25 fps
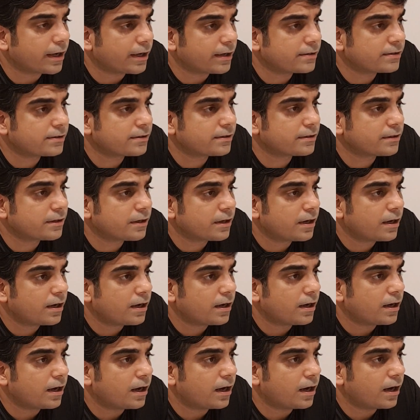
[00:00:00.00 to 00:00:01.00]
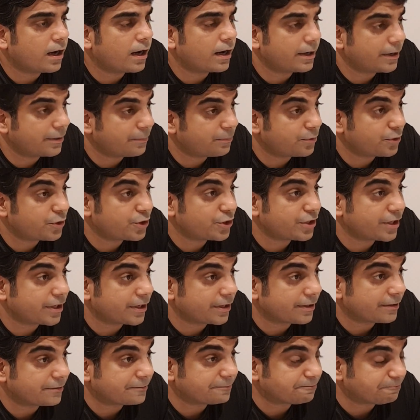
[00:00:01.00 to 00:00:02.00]
is
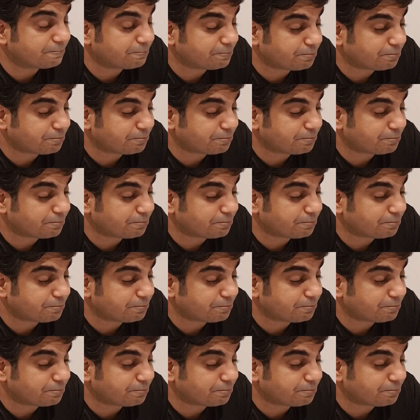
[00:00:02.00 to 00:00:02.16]
underappreciated.